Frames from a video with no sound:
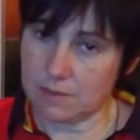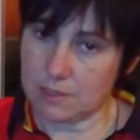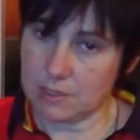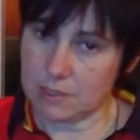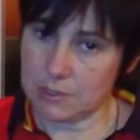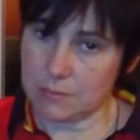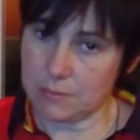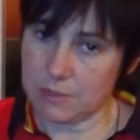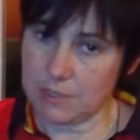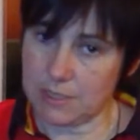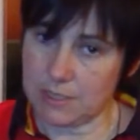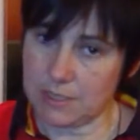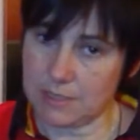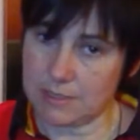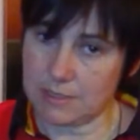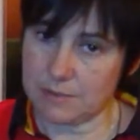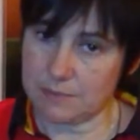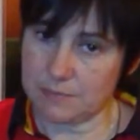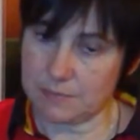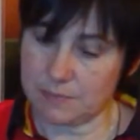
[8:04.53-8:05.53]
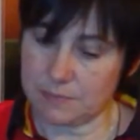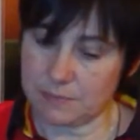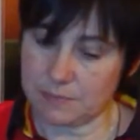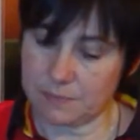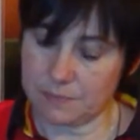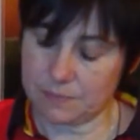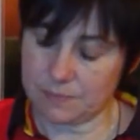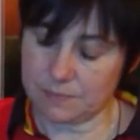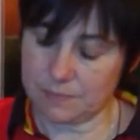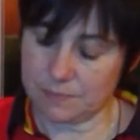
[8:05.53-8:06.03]
Yes, we did.
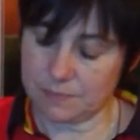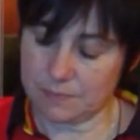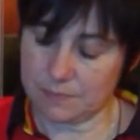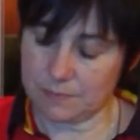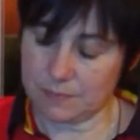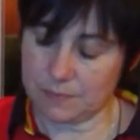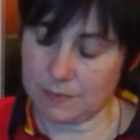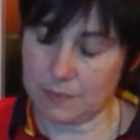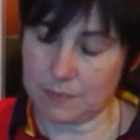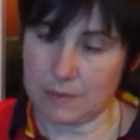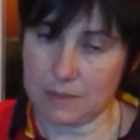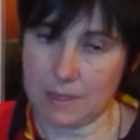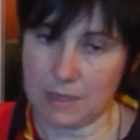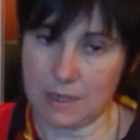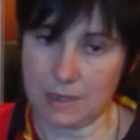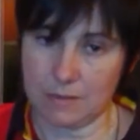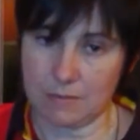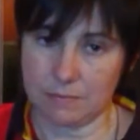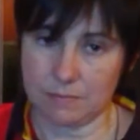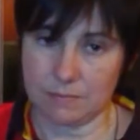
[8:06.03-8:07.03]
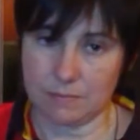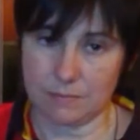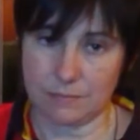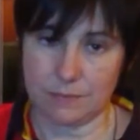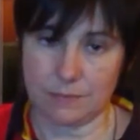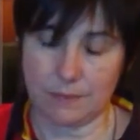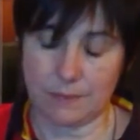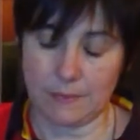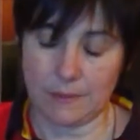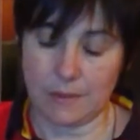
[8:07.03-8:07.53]
Okay.
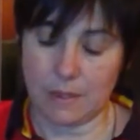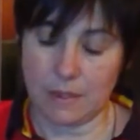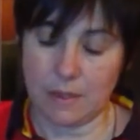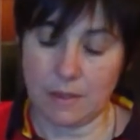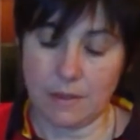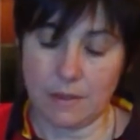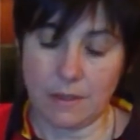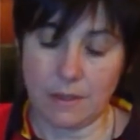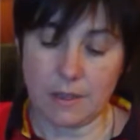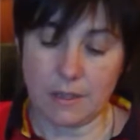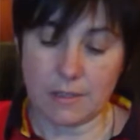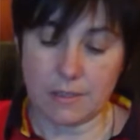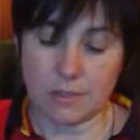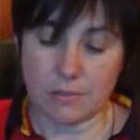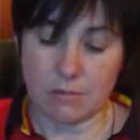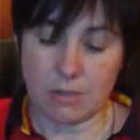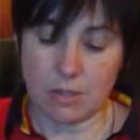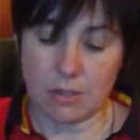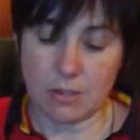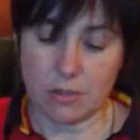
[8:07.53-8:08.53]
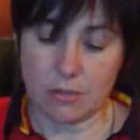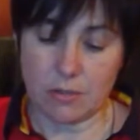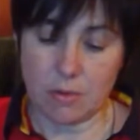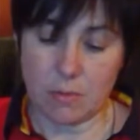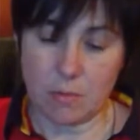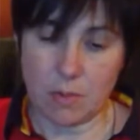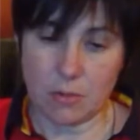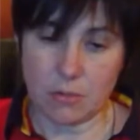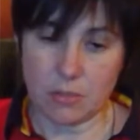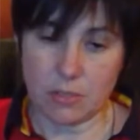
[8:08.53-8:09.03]
Is there another
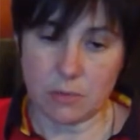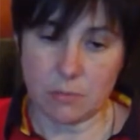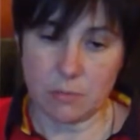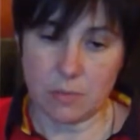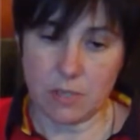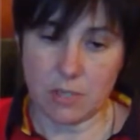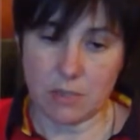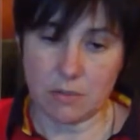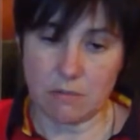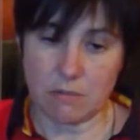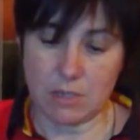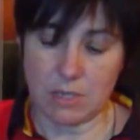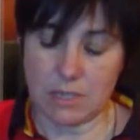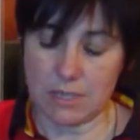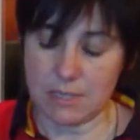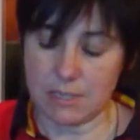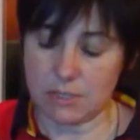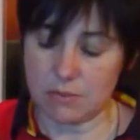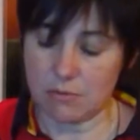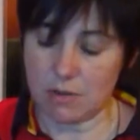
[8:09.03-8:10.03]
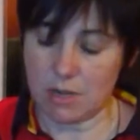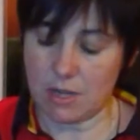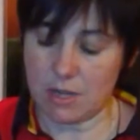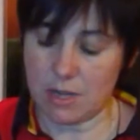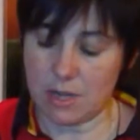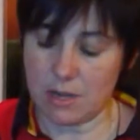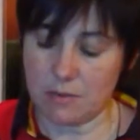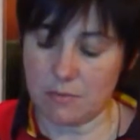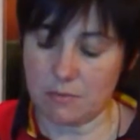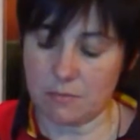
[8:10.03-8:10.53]
emotion we can release right
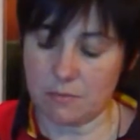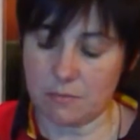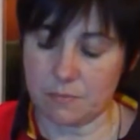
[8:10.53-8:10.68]
now?